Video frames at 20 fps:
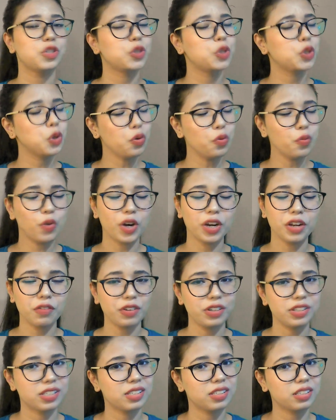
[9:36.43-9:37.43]
Do
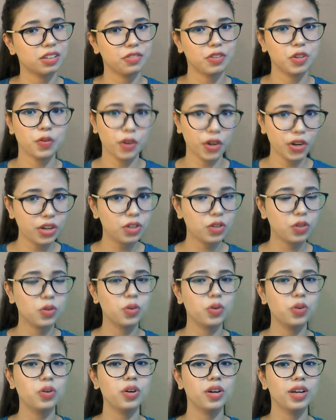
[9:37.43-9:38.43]
whatever stuff you want to
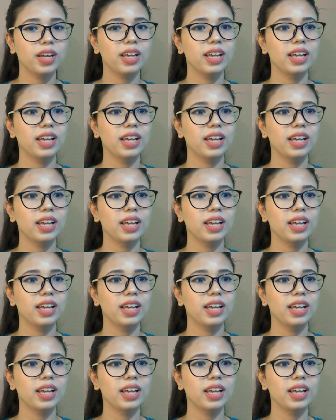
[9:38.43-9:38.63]
do.